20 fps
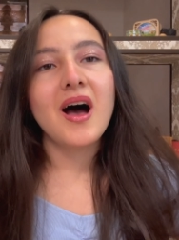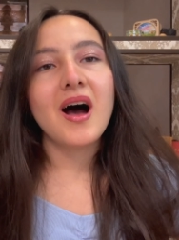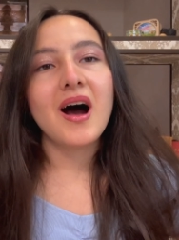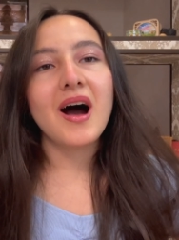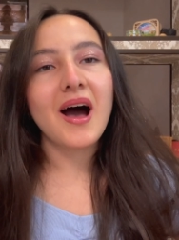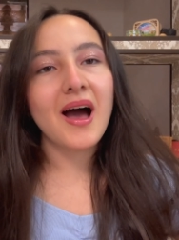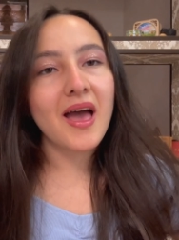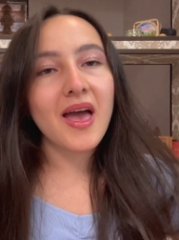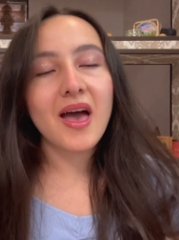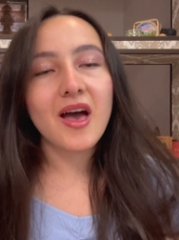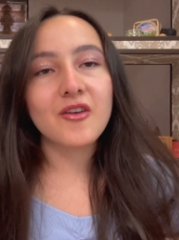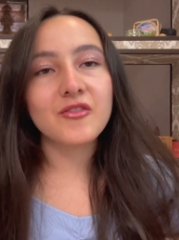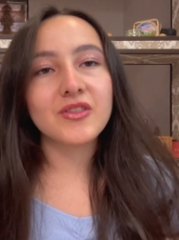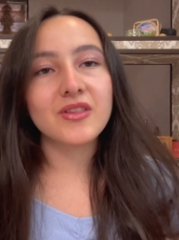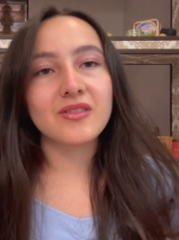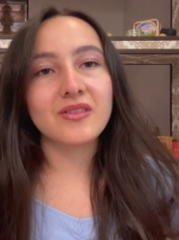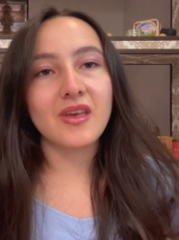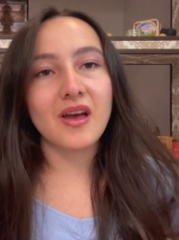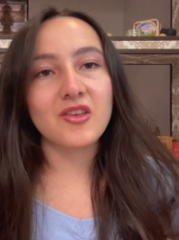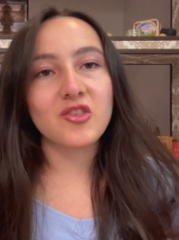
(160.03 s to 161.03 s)
I have
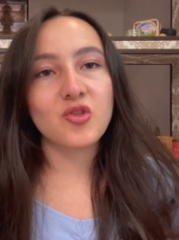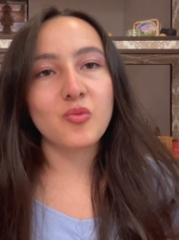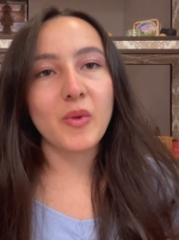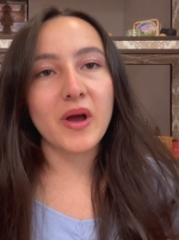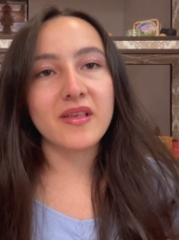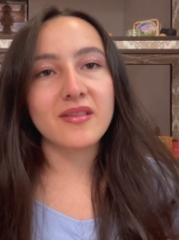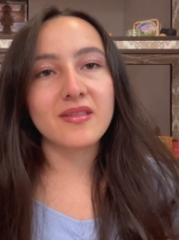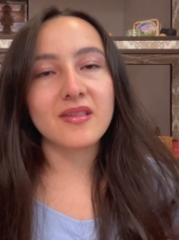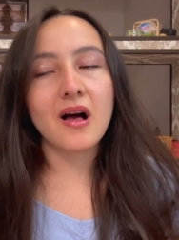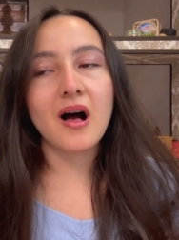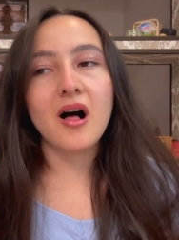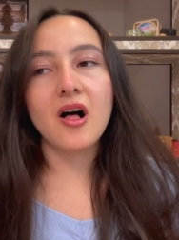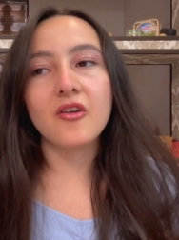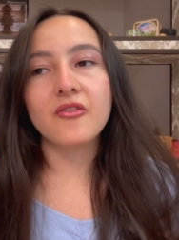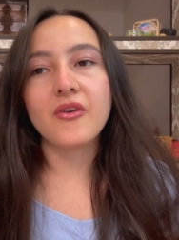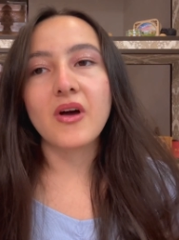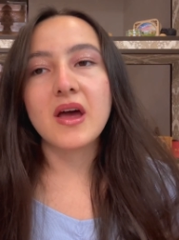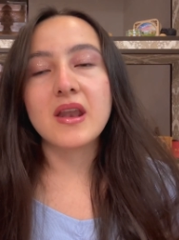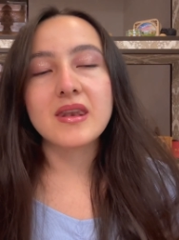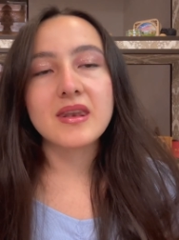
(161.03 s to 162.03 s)
detached
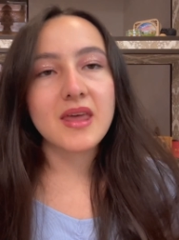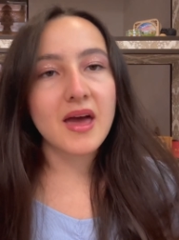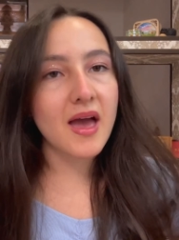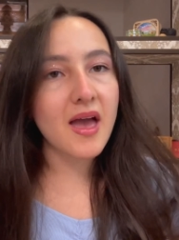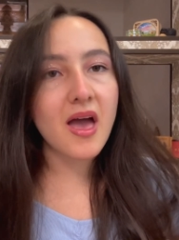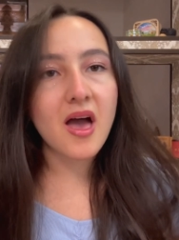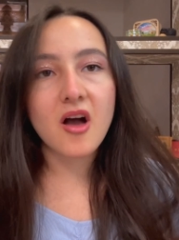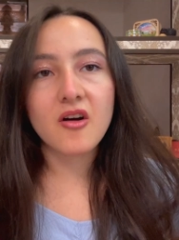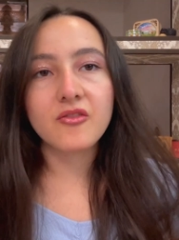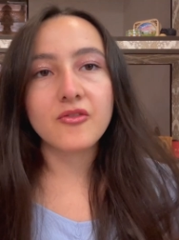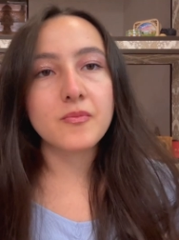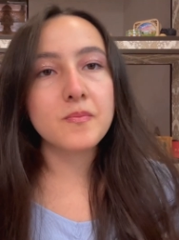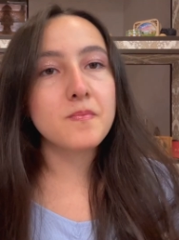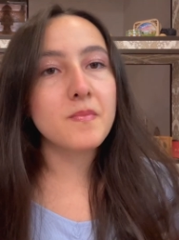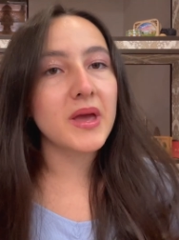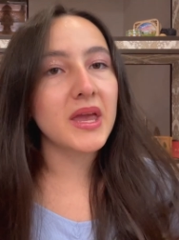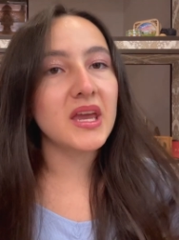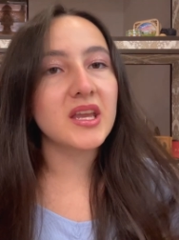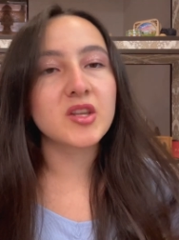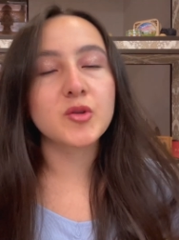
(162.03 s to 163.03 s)
myself and I have
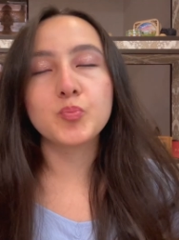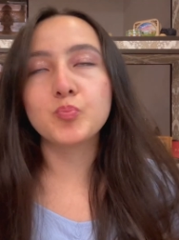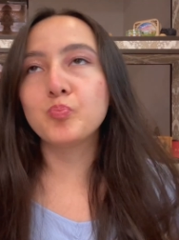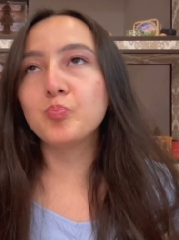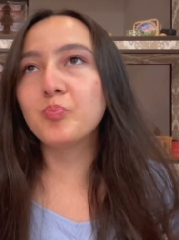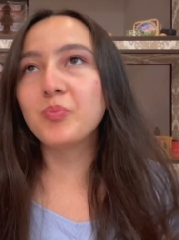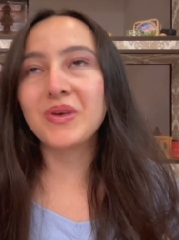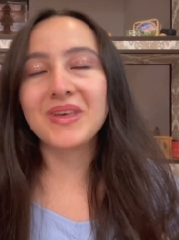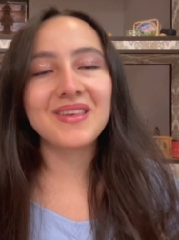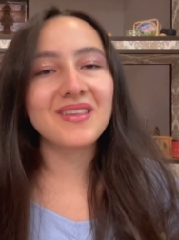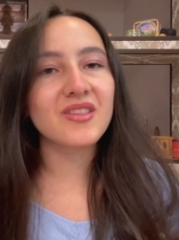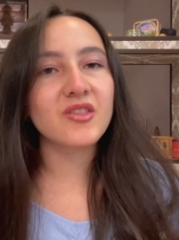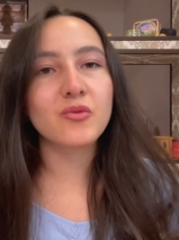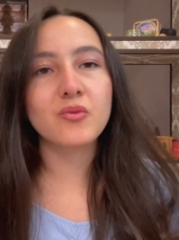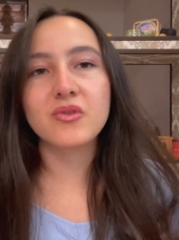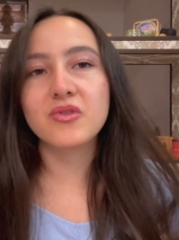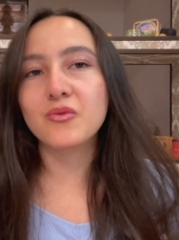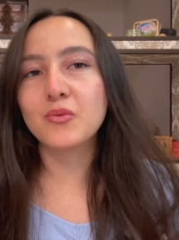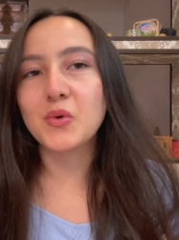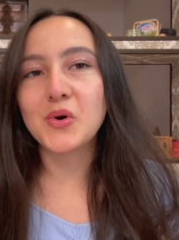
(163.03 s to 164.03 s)
made peace
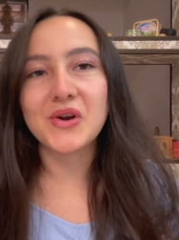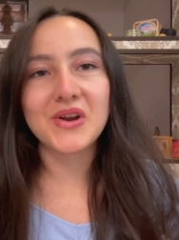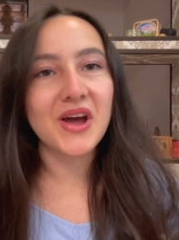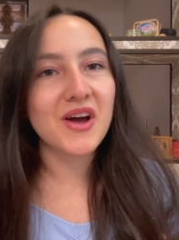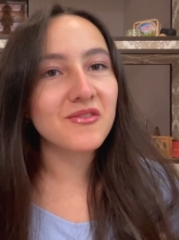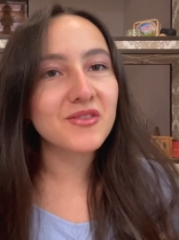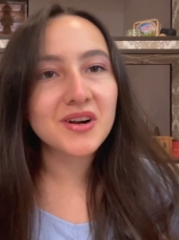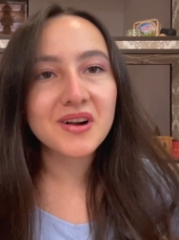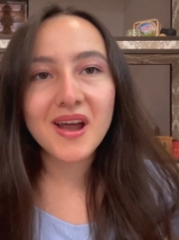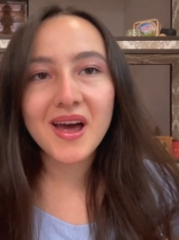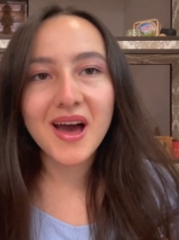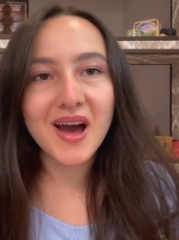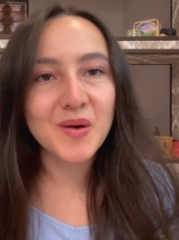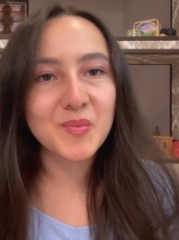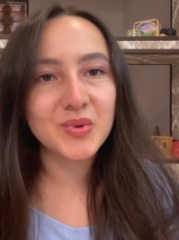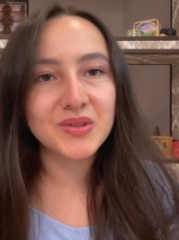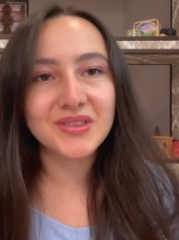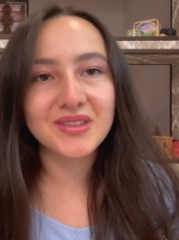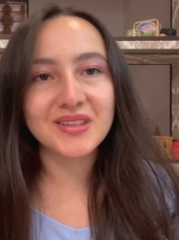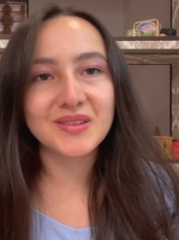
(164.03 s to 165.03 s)
with whatever
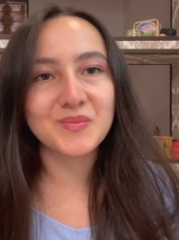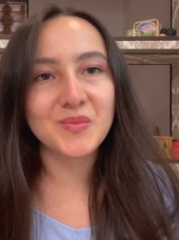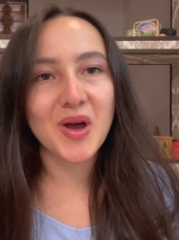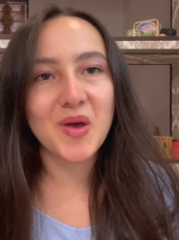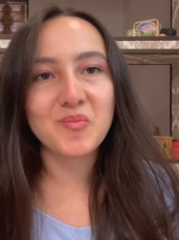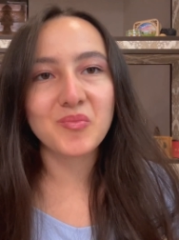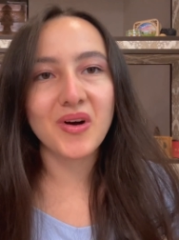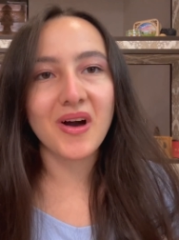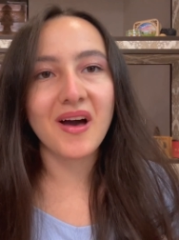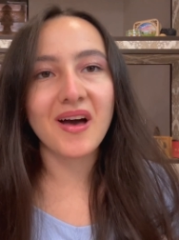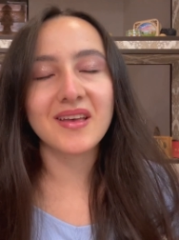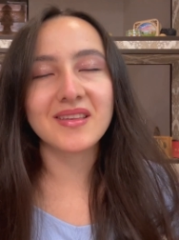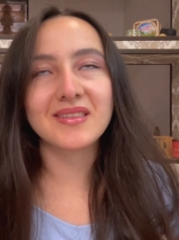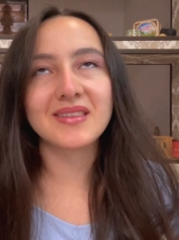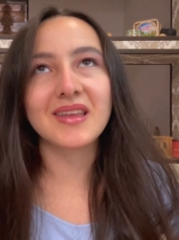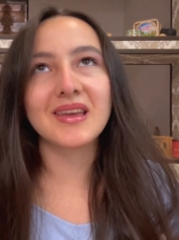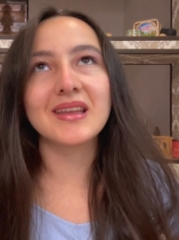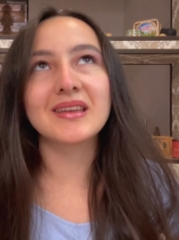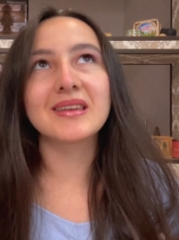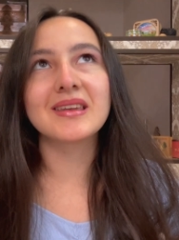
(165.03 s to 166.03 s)
happened in my past
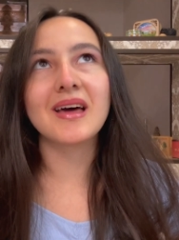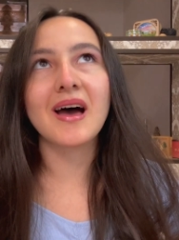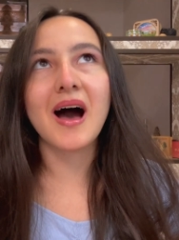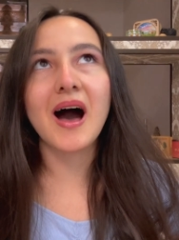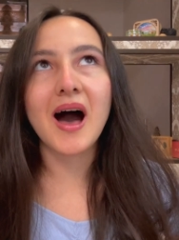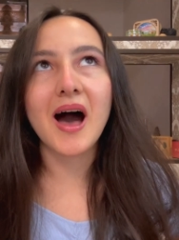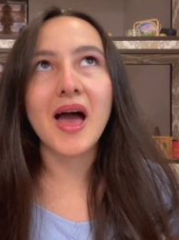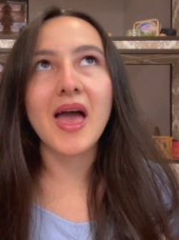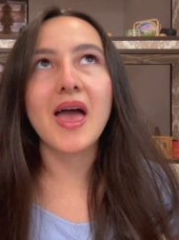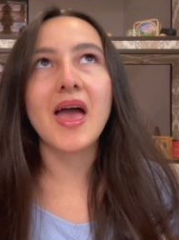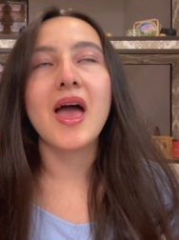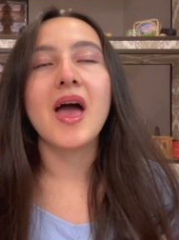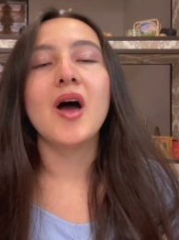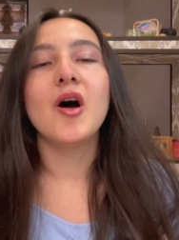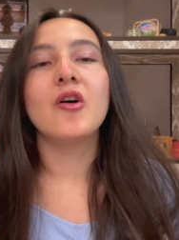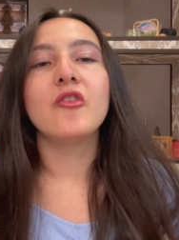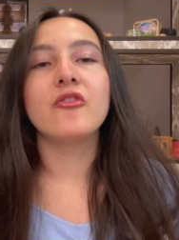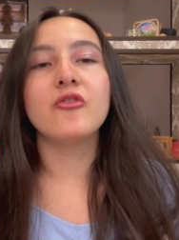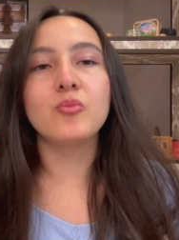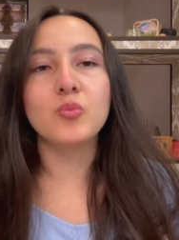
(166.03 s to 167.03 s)
and I've
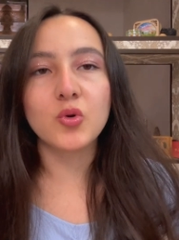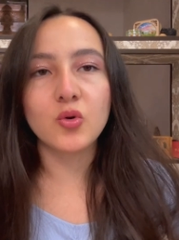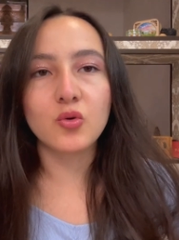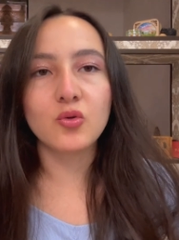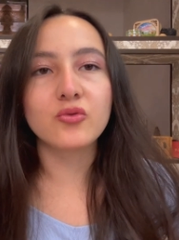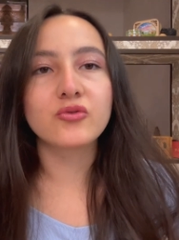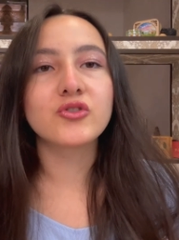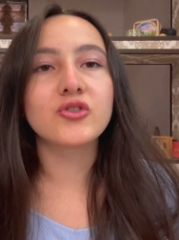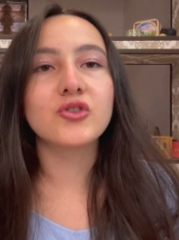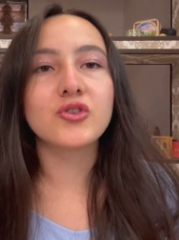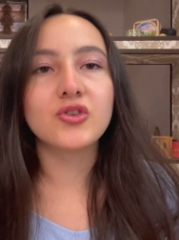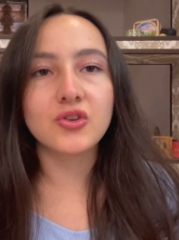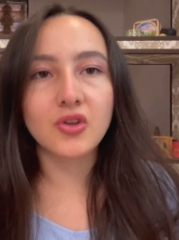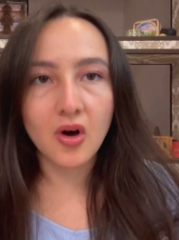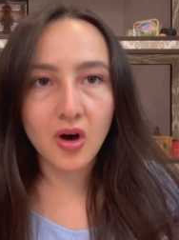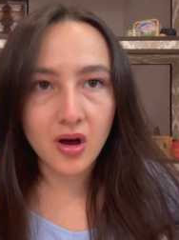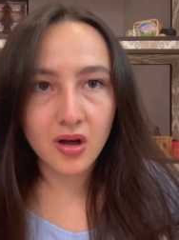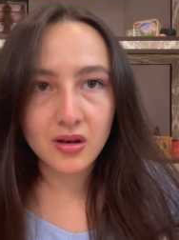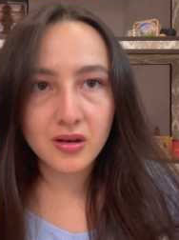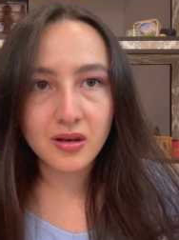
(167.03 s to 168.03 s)
moved
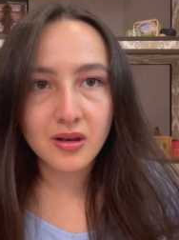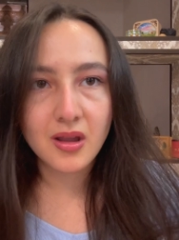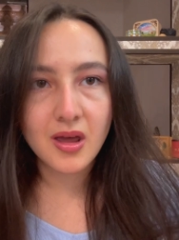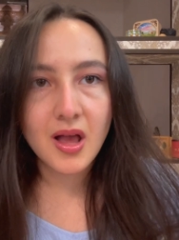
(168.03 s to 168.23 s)
on.